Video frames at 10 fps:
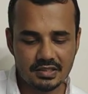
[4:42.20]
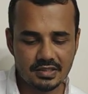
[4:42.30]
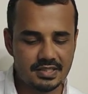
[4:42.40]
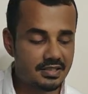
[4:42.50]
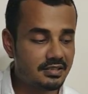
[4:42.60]

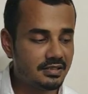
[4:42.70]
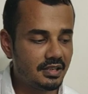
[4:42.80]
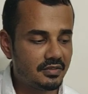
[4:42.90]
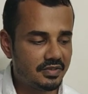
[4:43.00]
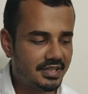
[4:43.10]
These are
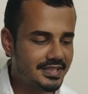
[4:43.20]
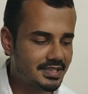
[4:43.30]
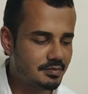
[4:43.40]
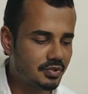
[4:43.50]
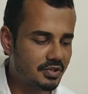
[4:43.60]
of less
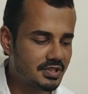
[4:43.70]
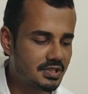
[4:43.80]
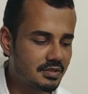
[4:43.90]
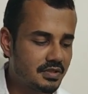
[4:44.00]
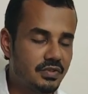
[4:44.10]
importance
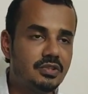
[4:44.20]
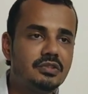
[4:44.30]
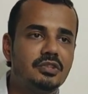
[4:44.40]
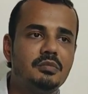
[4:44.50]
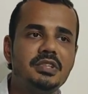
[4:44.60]
because we
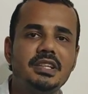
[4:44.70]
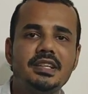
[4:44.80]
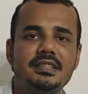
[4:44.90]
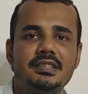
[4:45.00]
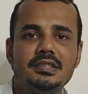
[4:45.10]
don't normally
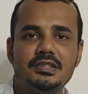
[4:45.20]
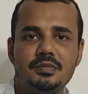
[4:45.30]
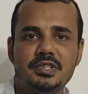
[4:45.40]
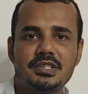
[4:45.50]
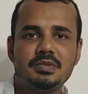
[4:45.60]
get these topics.